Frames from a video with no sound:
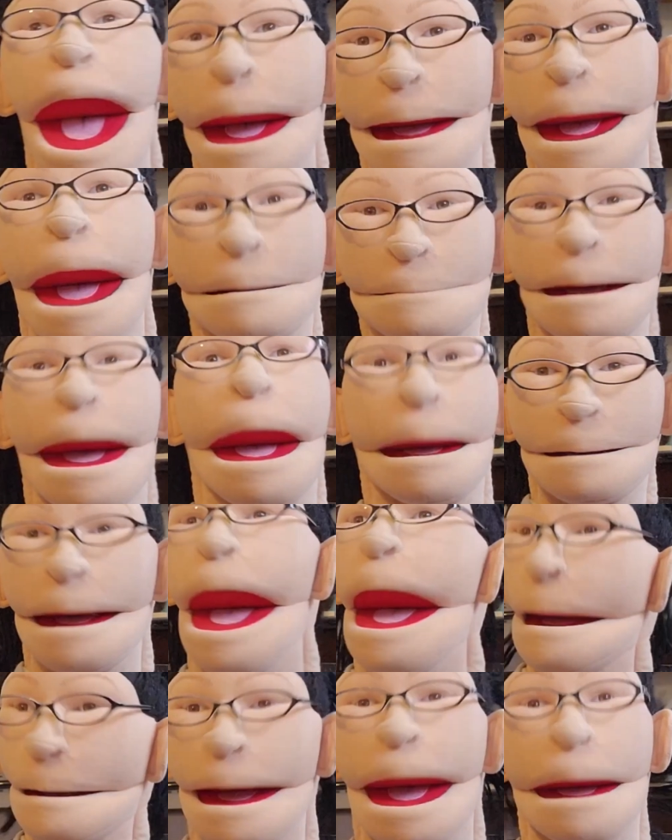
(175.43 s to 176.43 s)
And I think I
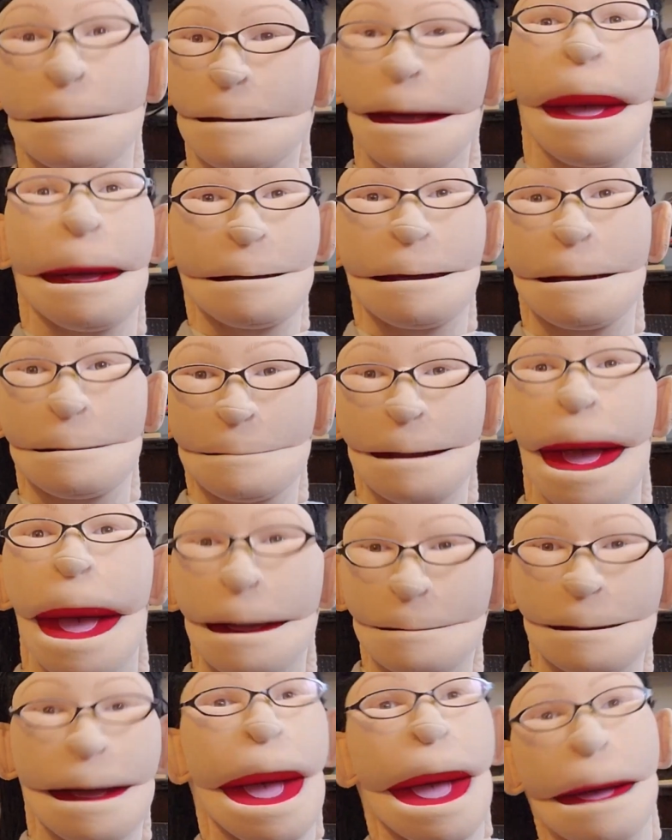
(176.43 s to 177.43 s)
just need something
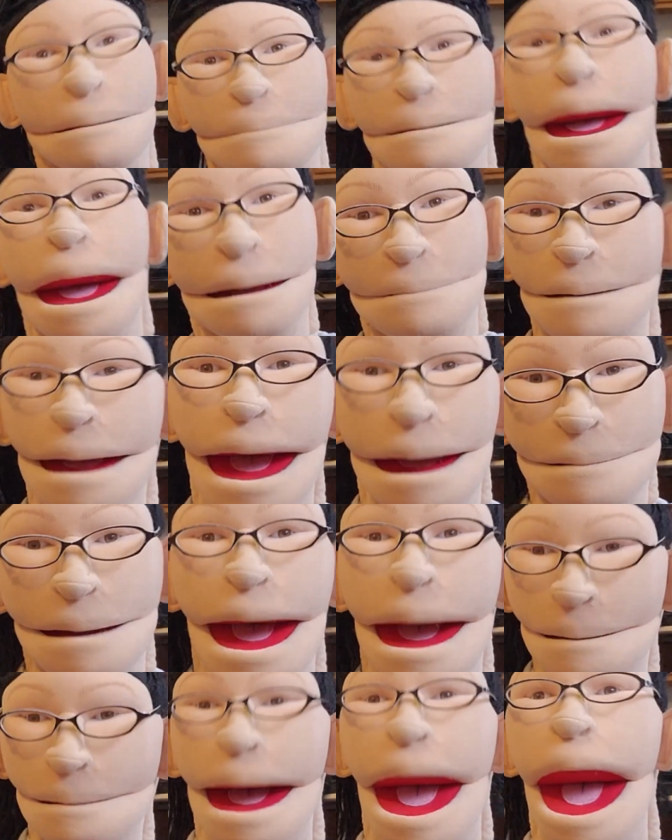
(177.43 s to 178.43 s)
that's like smaller
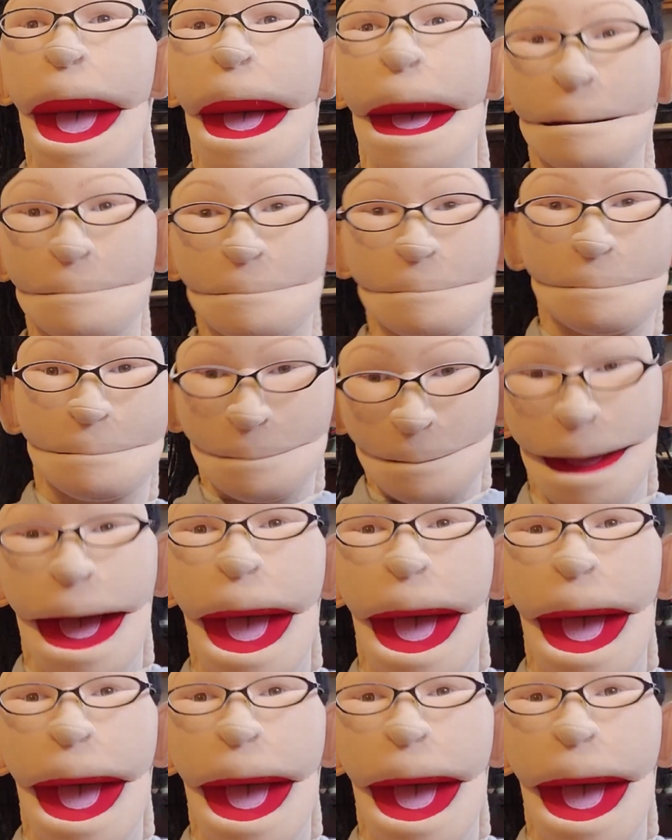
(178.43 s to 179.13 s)
in scale.